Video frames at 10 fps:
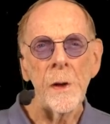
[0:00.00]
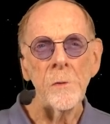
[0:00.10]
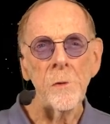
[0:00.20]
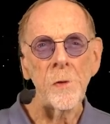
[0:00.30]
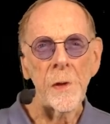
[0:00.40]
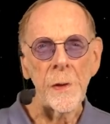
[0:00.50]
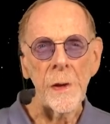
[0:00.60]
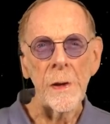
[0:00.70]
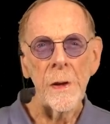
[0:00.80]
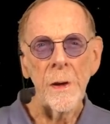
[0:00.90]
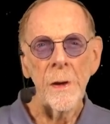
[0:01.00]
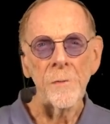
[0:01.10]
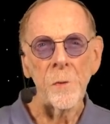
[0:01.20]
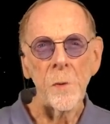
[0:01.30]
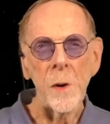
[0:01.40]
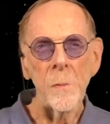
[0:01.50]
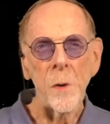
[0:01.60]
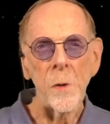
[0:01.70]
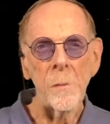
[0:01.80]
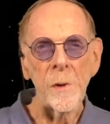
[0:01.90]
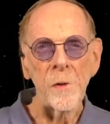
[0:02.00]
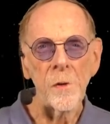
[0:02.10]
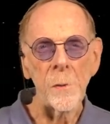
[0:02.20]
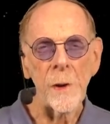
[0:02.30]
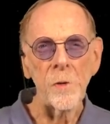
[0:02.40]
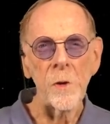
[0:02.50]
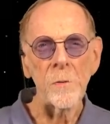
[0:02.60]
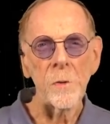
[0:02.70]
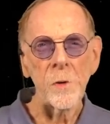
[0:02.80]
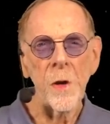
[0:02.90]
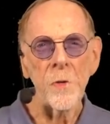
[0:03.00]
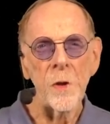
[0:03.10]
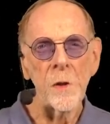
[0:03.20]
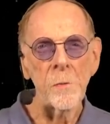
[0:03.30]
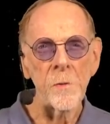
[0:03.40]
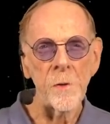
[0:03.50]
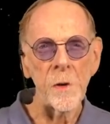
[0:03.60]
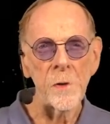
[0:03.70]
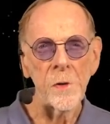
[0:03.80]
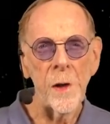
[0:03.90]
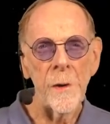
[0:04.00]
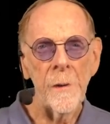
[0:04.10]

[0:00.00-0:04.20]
Interestingly, if the Webb orbit's direction of rotation is reversed,